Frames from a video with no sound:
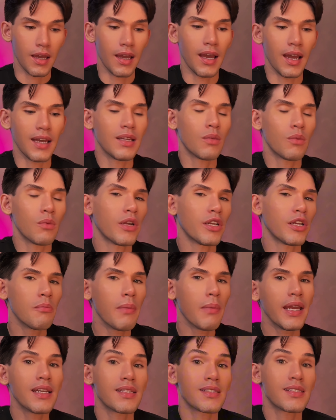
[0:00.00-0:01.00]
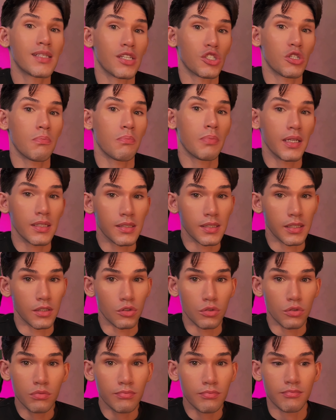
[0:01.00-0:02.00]
And then when you make it such a big
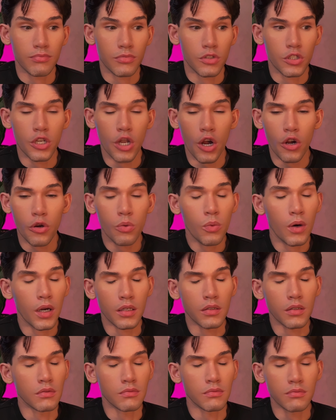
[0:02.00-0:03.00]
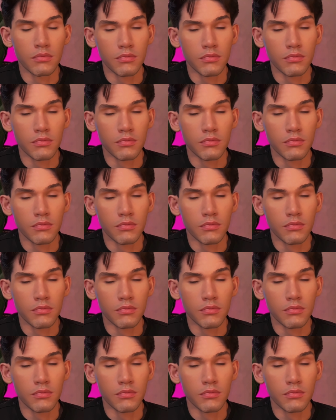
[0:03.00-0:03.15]
deal, no one